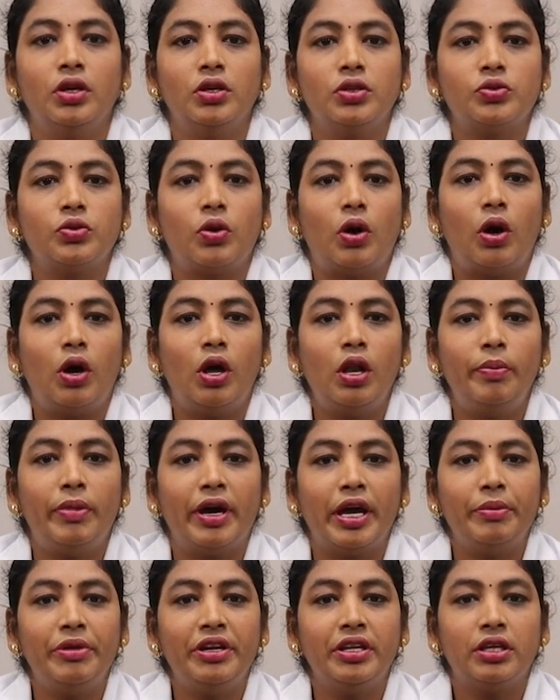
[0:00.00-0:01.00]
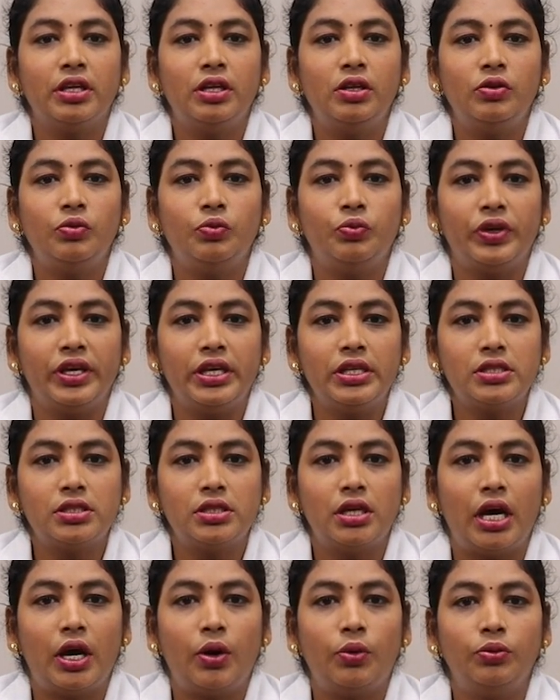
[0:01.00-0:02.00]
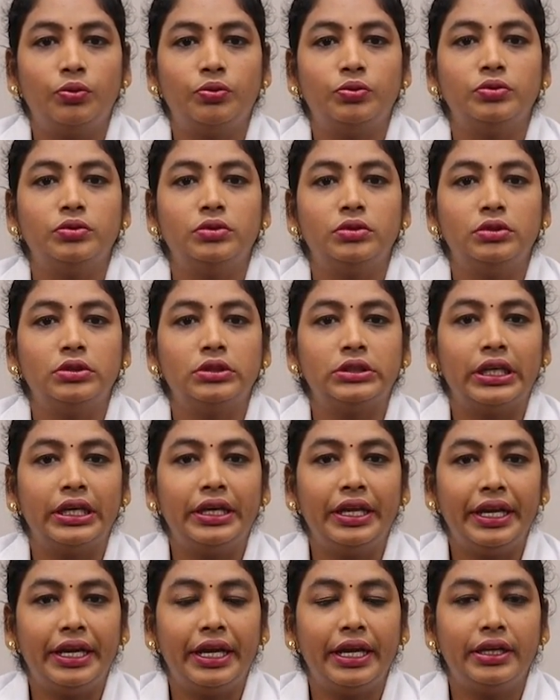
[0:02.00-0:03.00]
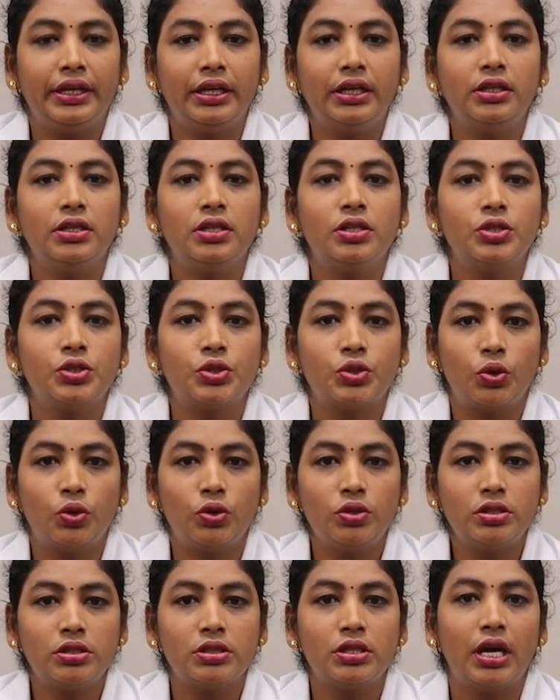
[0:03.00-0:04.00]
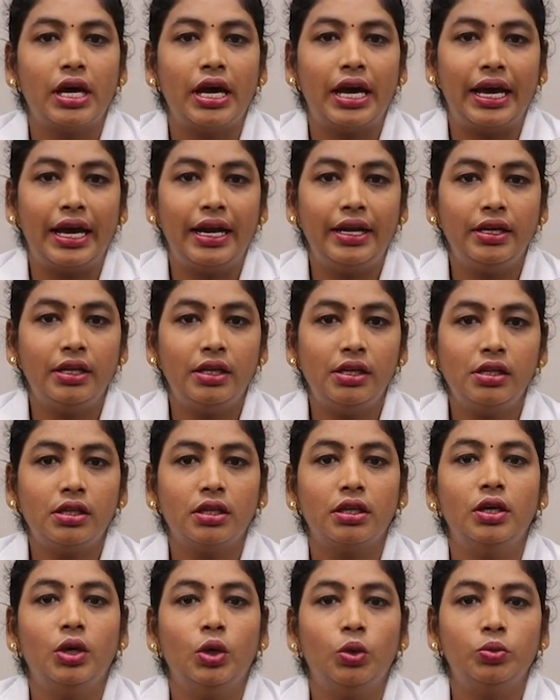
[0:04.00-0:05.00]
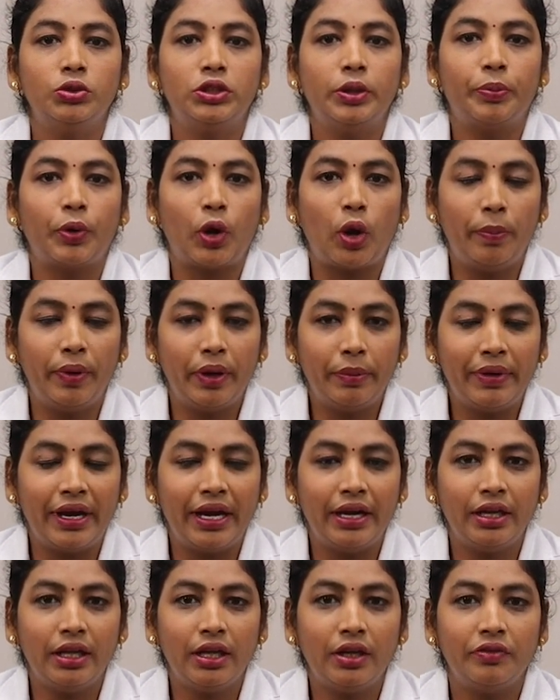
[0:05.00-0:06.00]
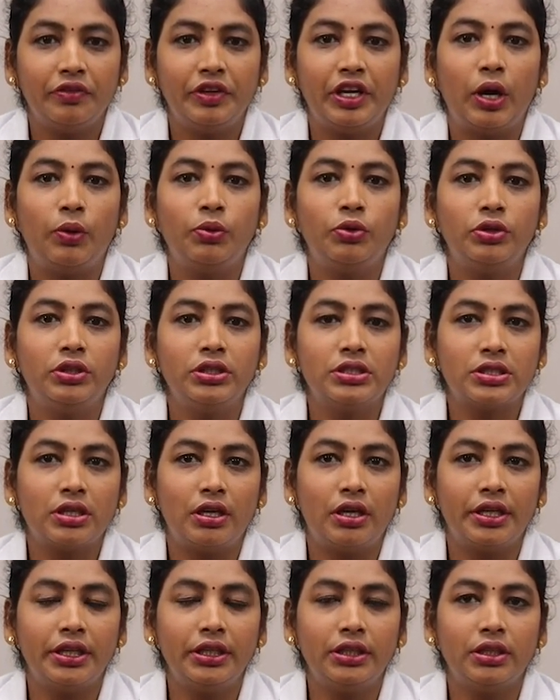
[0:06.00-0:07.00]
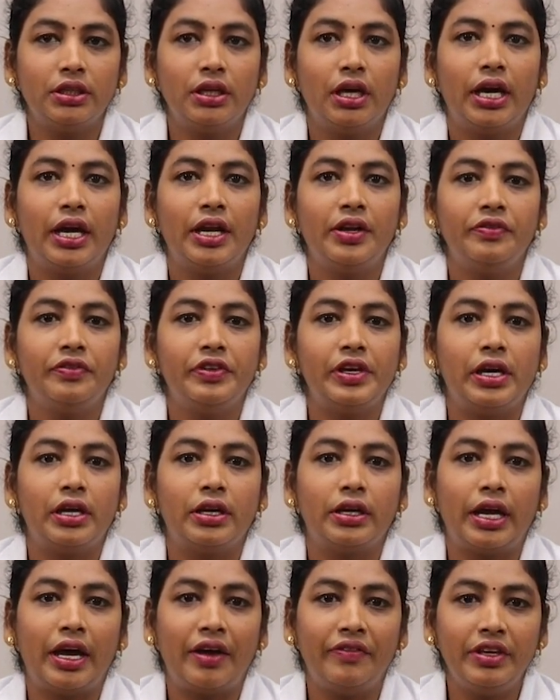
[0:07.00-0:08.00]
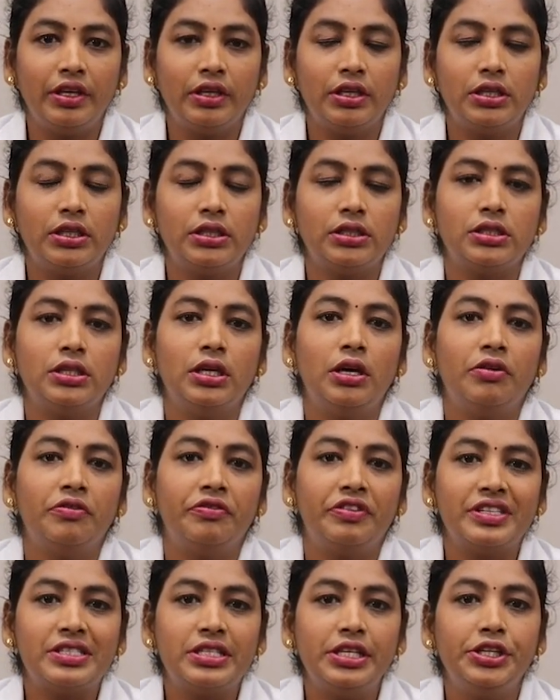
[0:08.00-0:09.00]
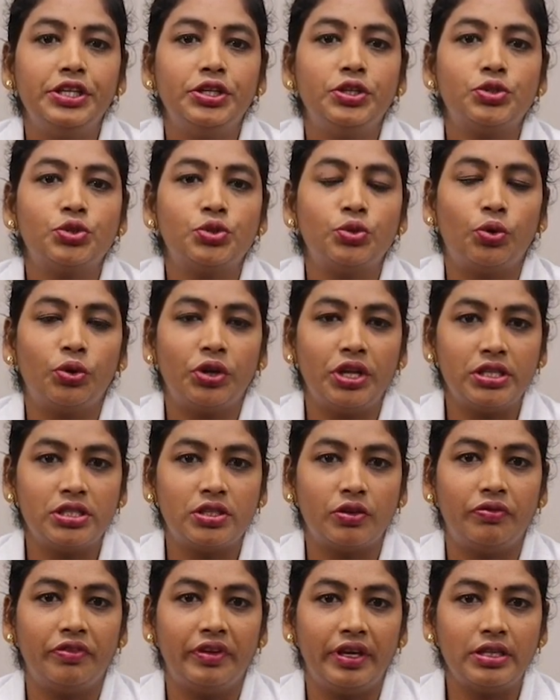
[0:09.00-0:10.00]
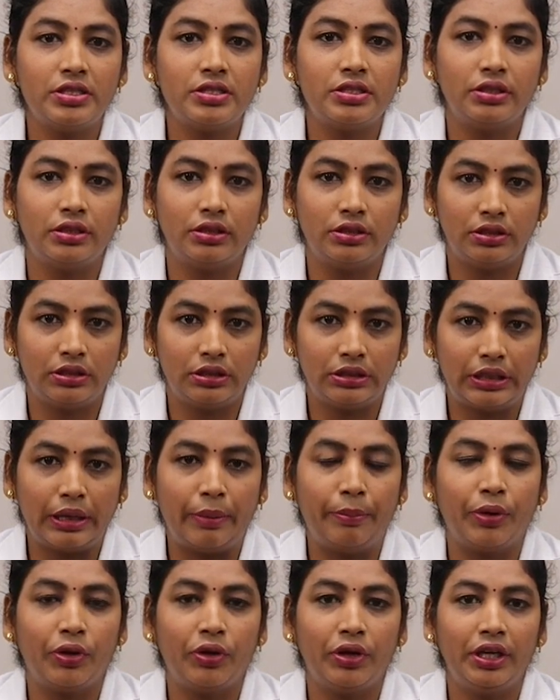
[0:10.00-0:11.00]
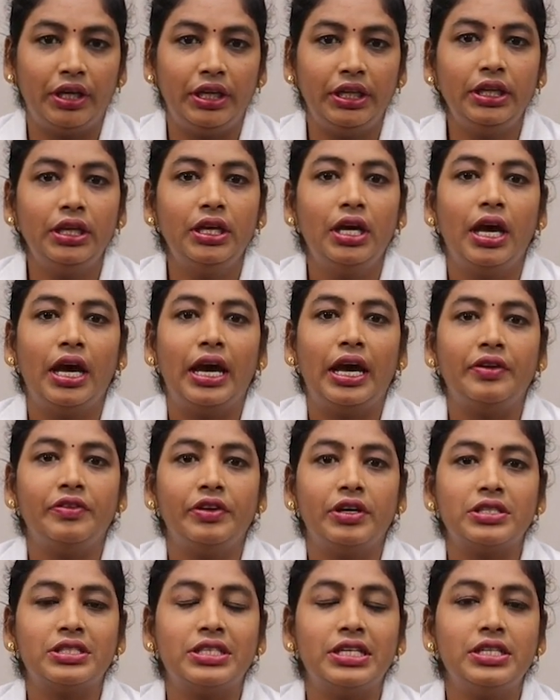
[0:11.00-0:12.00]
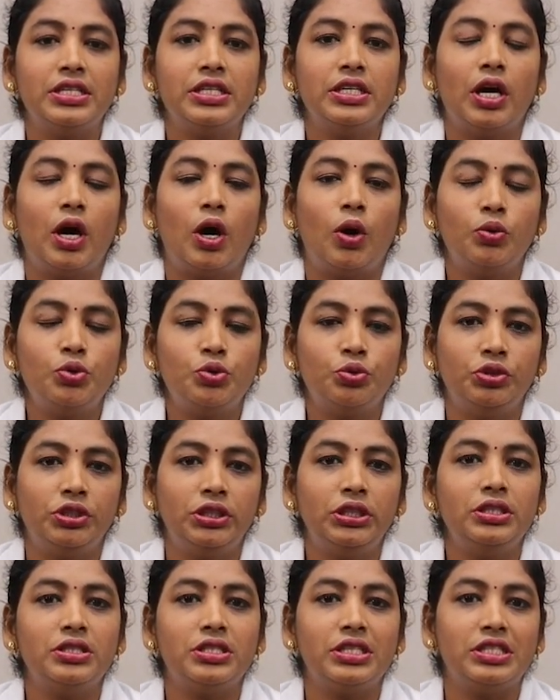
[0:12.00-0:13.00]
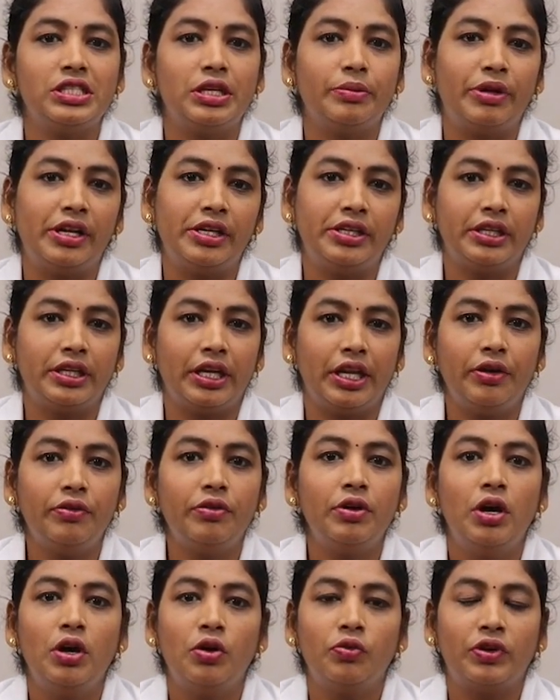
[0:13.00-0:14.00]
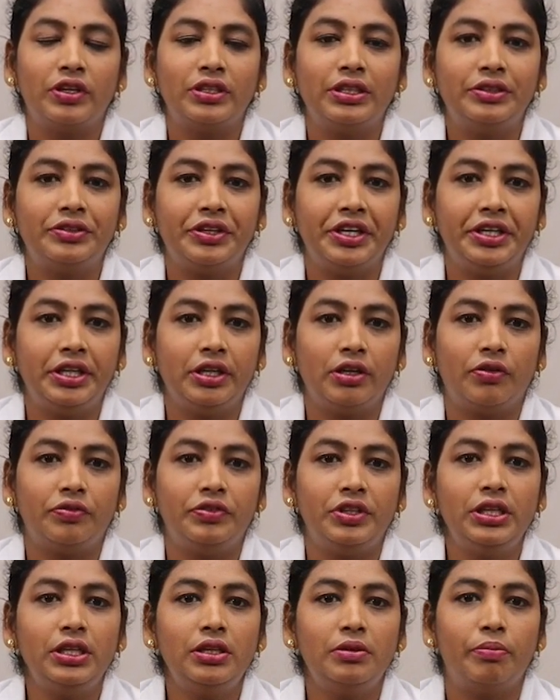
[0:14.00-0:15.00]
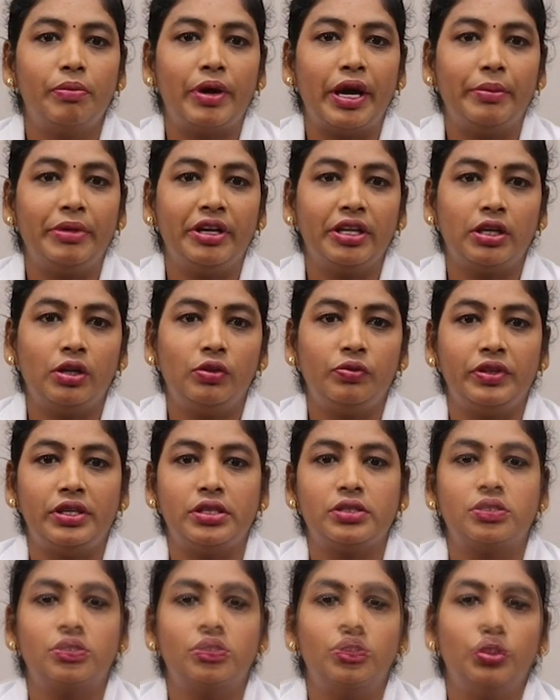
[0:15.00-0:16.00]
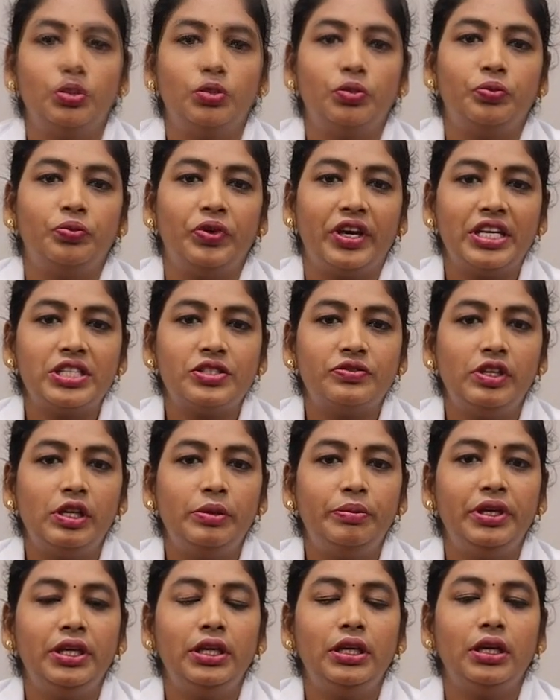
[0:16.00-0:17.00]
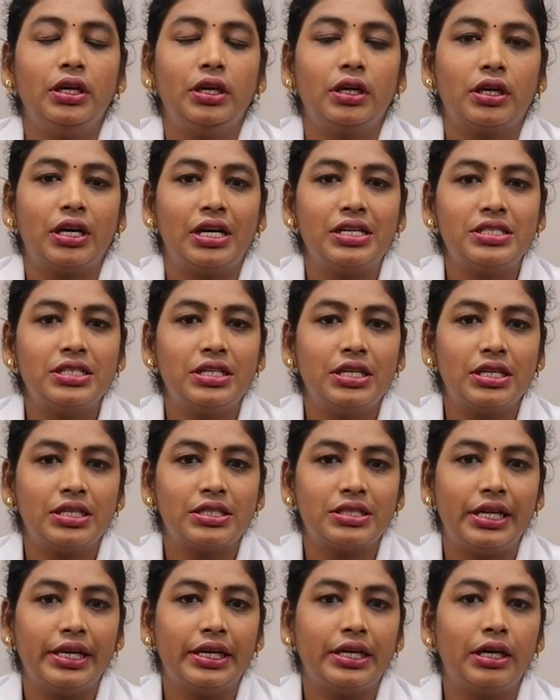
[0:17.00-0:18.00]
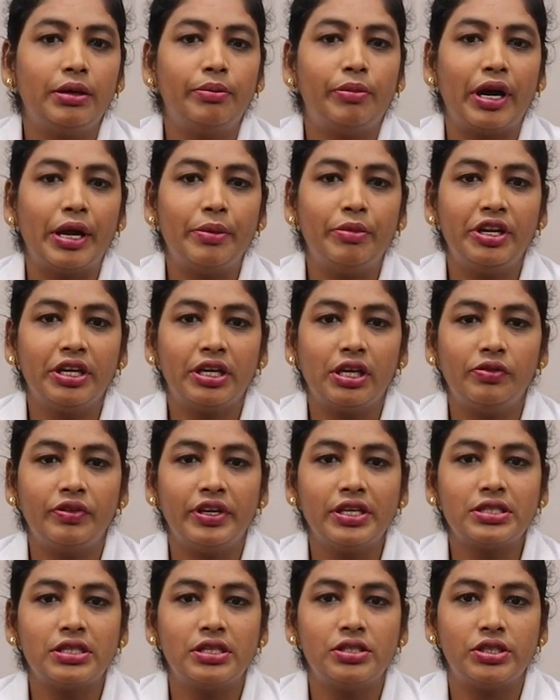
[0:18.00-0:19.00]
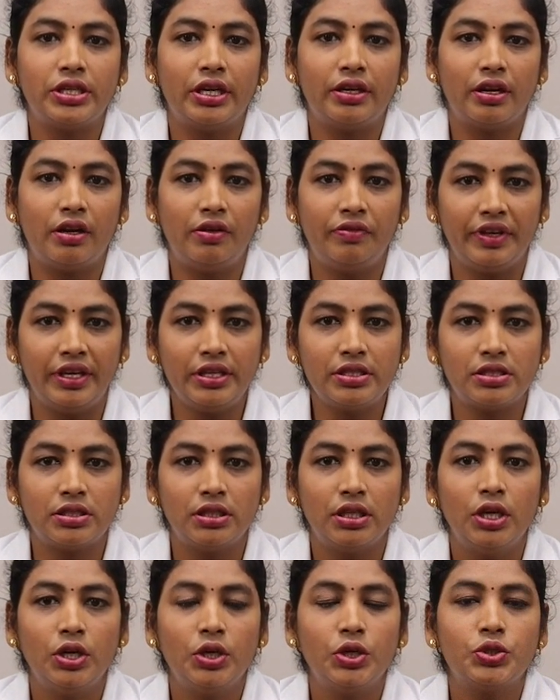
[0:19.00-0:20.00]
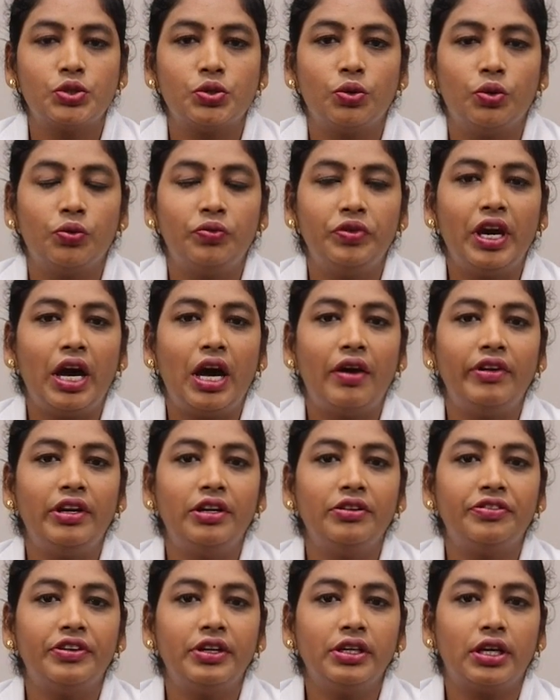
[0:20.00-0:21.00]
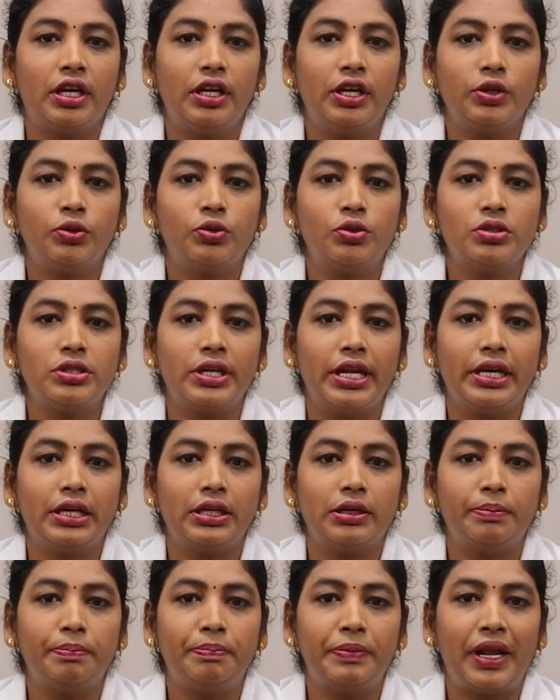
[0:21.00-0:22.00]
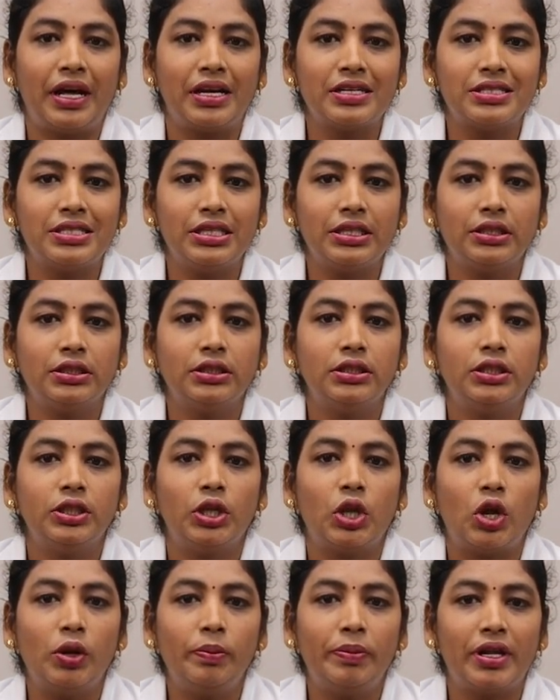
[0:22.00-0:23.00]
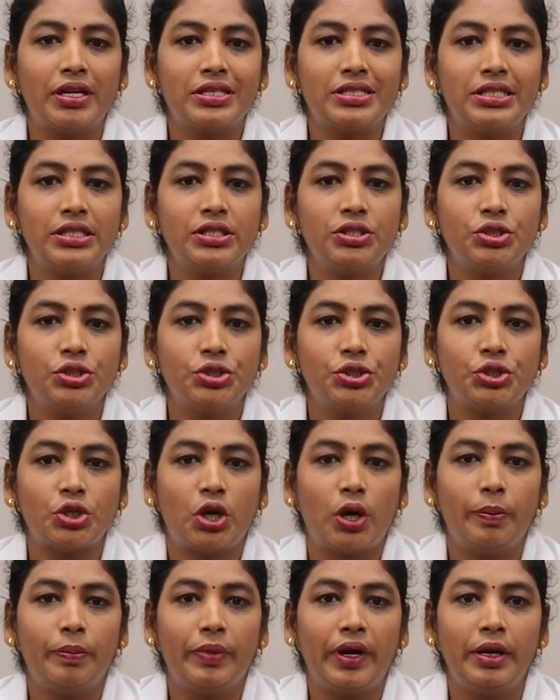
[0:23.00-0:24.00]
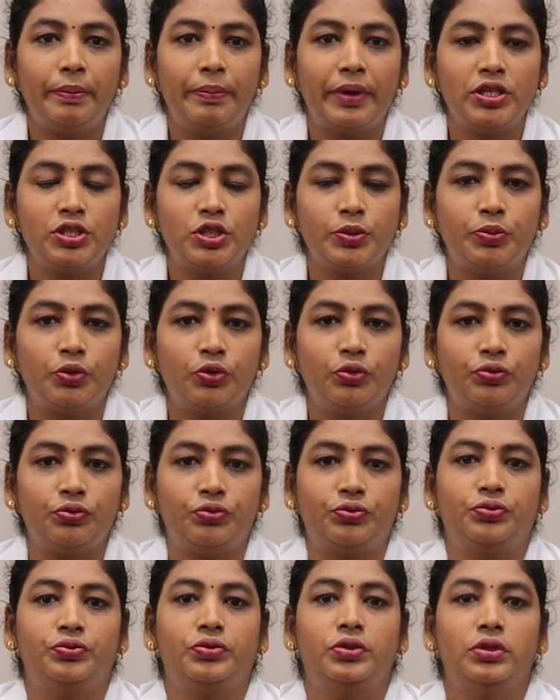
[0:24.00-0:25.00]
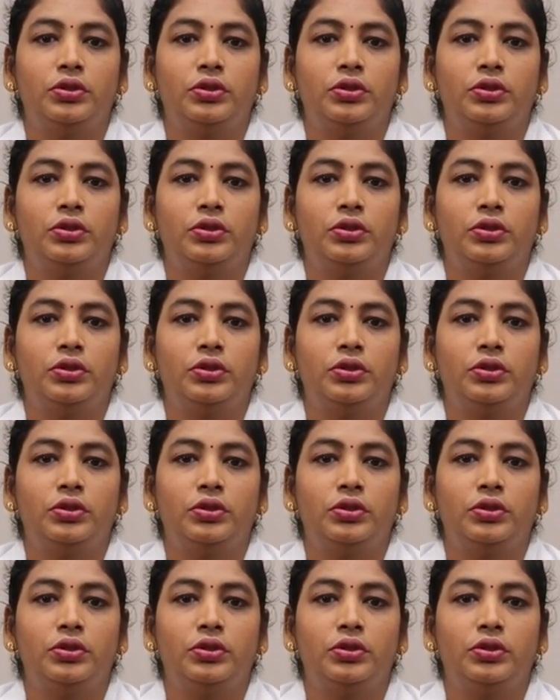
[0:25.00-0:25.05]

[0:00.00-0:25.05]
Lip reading: So all biomedical waste have segregated, sourced, handled with a proper manner. We have to discard it, and we are having a facility to storage the waste temporarily, and we are sending out to the GJ multiclave for the treating of the biomedical waste. So waste will be considered as like a biomedical waste and general waste. So we have a different color codes like plastic, non-plastic, shop and puncture proof.